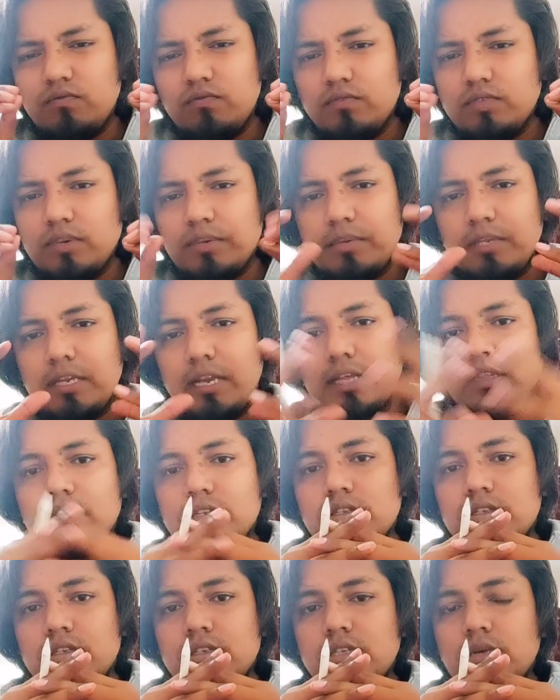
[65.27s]
something like
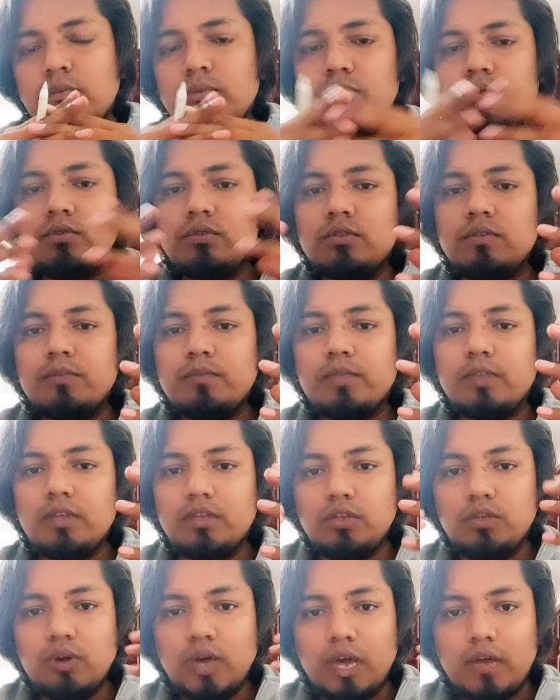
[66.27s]
this. Suppose
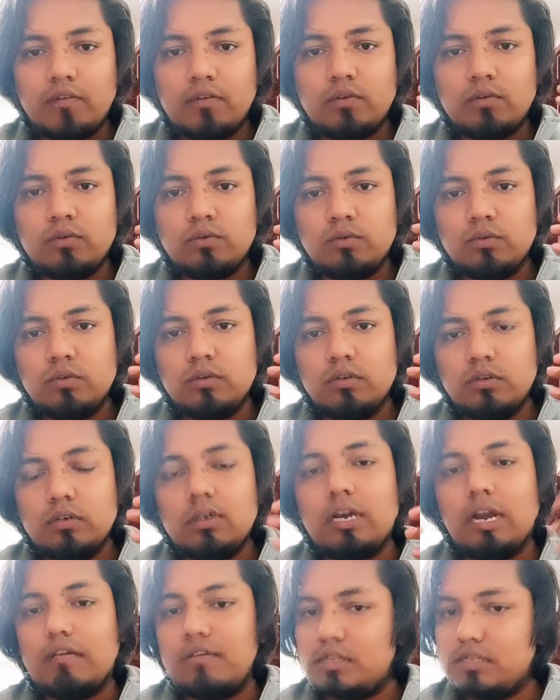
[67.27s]
you have to
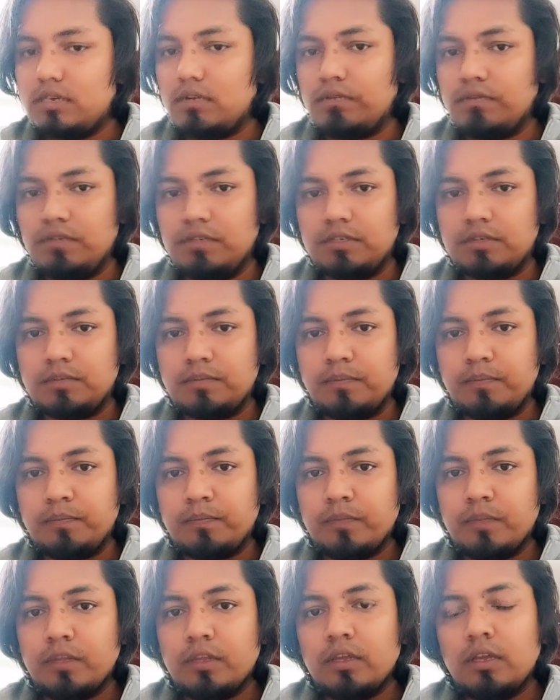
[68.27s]
travel somewhere
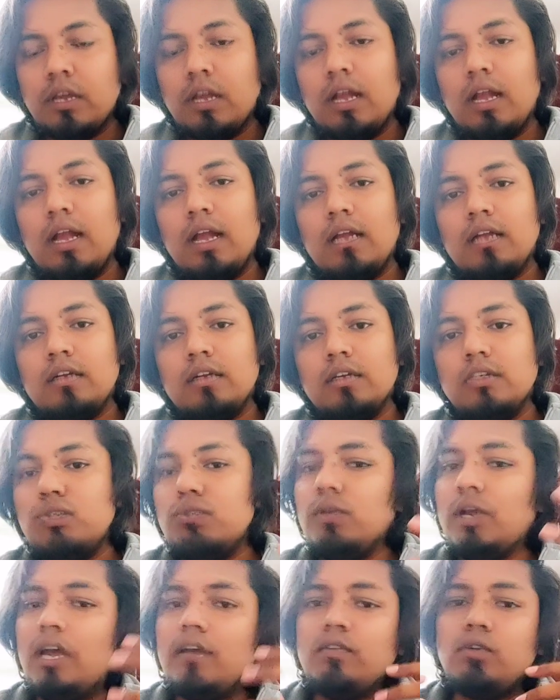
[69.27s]
and
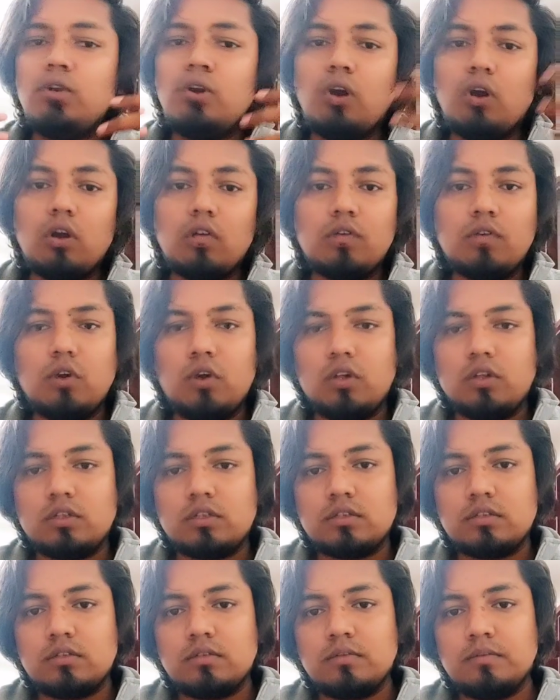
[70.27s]
you have your lot of
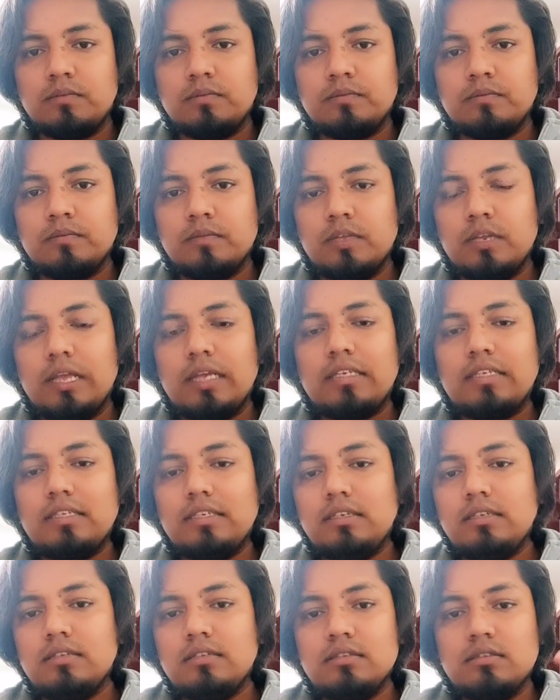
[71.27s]
clothes like
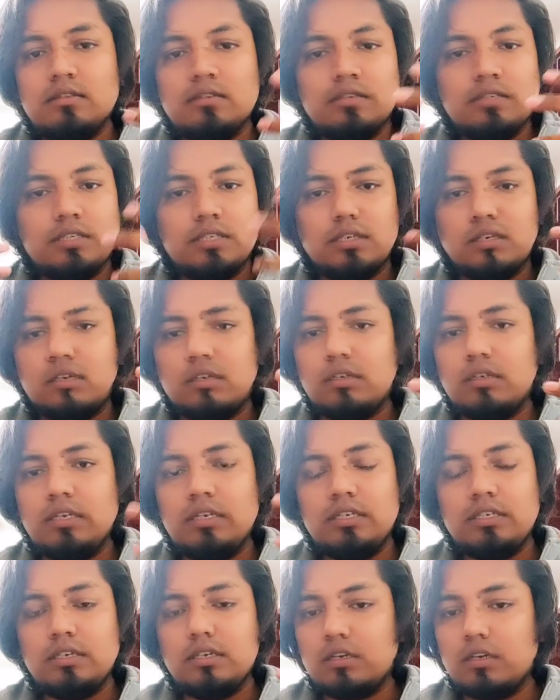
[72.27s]
jeans, shirt,
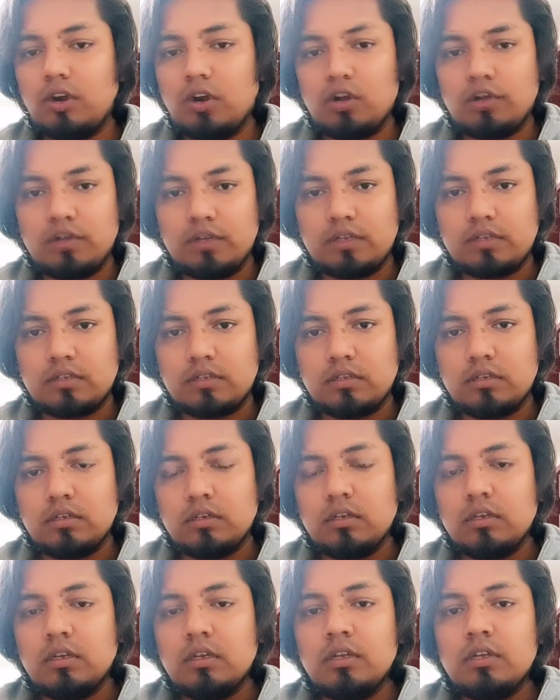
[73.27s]
t-shirt, lot of things.
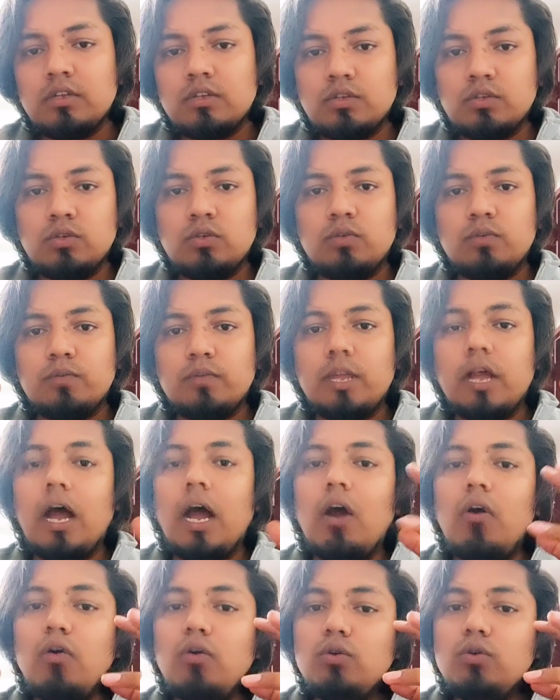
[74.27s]
So
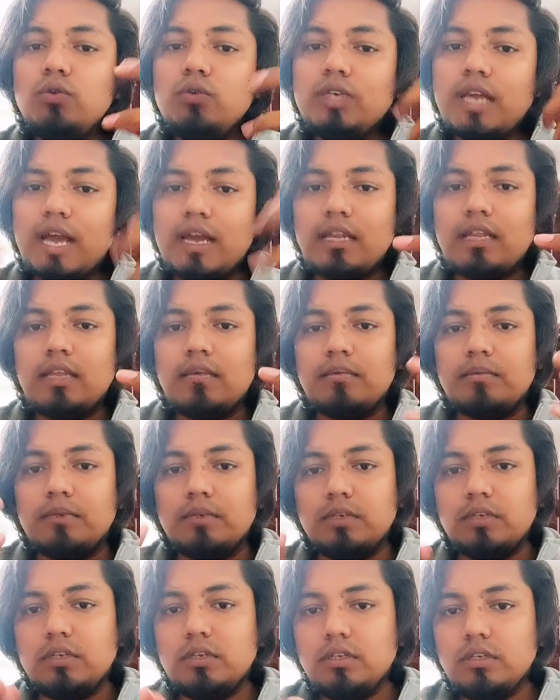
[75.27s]
how do you carry them?
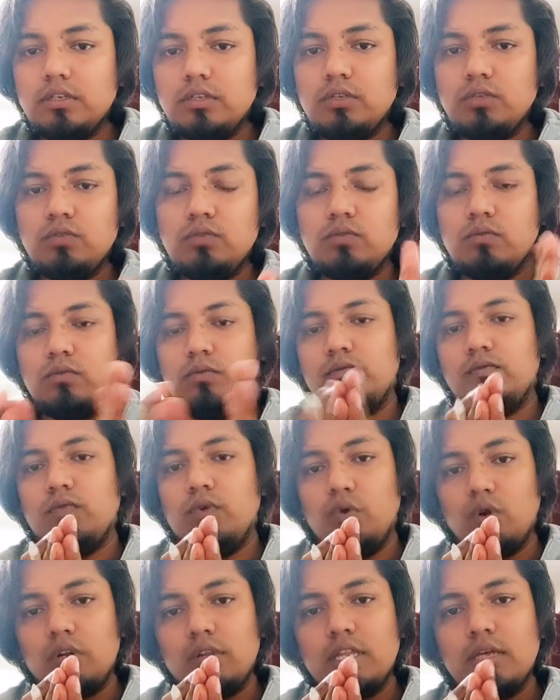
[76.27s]
You
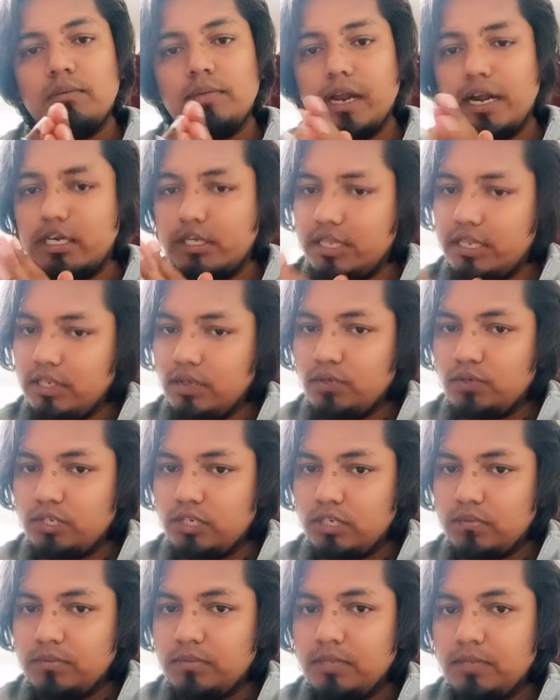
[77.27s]
fold them and then you
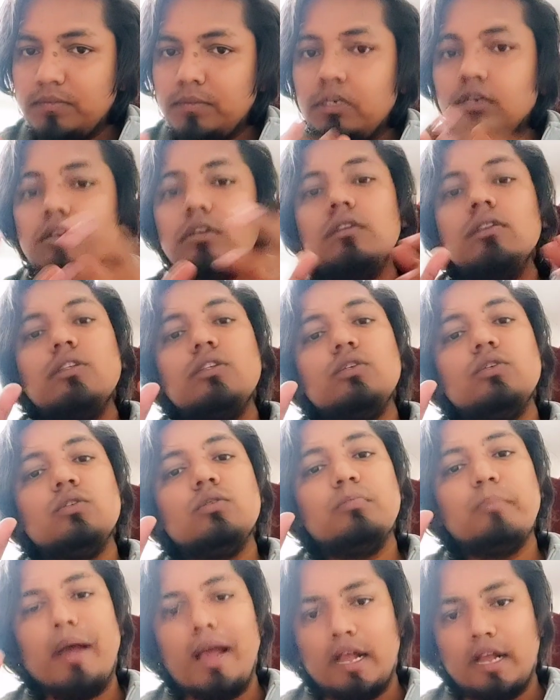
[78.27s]
keep them in
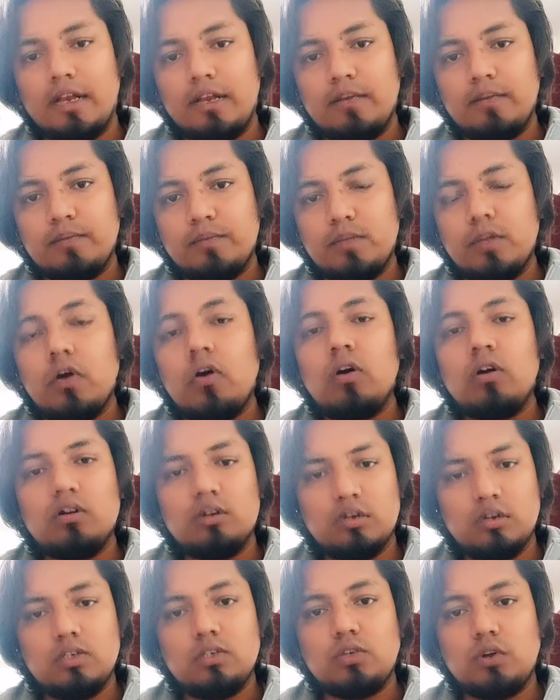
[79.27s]
your bag or
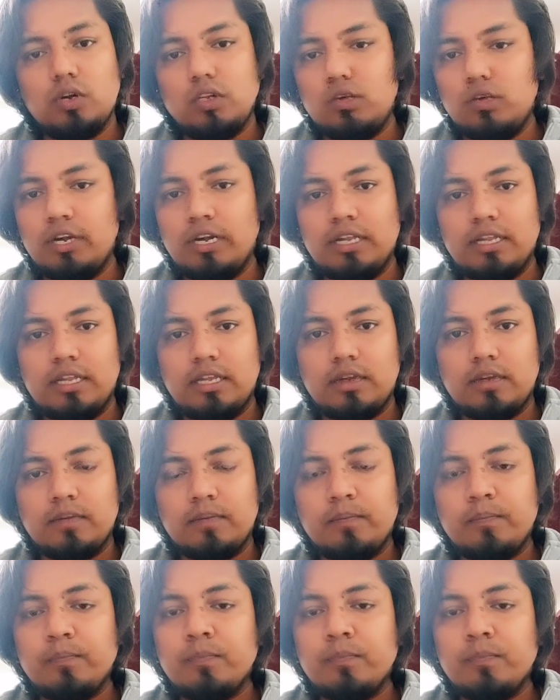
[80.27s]
a trolley or anything.